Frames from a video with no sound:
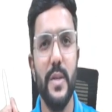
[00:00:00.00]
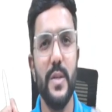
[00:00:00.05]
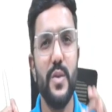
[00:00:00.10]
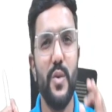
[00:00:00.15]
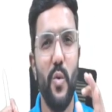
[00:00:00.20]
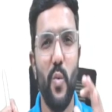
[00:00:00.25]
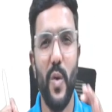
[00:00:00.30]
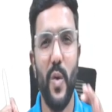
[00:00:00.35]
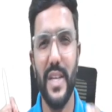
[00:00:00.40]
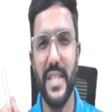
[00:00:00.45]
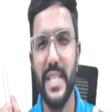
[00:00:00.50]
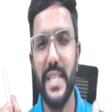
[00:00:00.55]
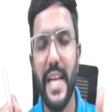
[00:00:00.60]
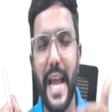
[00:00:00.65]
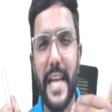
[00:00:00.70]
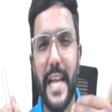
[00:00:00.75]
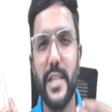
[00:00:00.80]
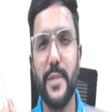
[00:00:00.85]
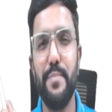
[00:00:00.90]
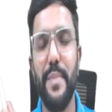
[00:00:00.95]
So was
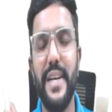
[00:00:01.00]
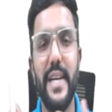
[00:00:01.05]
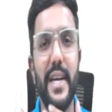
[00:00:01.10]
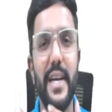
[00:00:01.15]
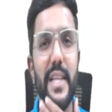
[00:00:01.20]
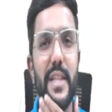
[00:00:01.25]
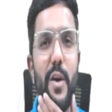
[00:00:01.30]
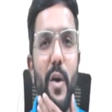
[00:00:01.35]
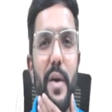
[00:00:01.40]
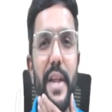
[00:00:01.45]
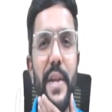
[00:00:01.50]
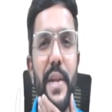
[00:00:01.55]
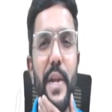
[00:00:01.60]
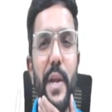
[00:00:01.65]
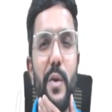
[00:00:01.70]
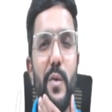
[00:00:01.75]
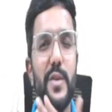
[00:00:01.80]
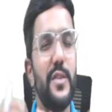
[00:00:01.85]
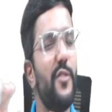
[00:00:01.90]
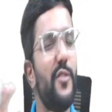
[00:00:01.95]
it expected in the
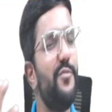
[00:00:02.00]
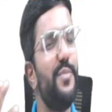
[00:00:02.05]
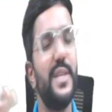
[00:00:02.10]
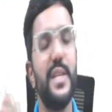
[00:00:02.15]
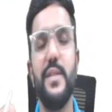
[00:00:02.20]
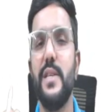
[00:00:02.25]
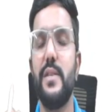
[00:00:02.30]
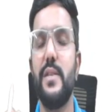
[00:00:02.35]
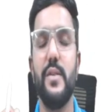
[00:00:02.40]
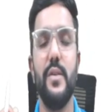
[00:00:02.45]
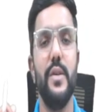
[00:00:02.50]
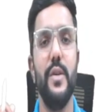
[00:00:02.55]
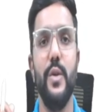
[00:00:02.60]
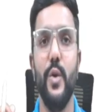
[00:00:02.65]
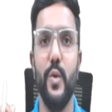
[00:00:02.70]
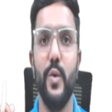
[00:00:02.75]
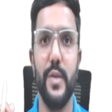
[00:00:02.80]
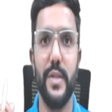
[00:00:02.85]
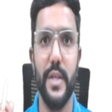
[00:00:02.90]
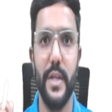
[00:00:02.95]
ordinary course of business?
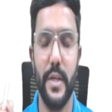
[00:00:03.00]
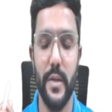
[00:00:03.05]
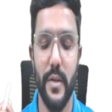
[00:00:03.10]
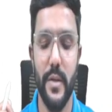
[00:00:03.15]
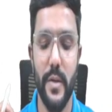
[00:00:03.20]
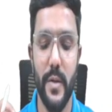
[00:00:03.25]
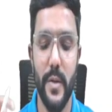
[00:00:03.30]
No, sir.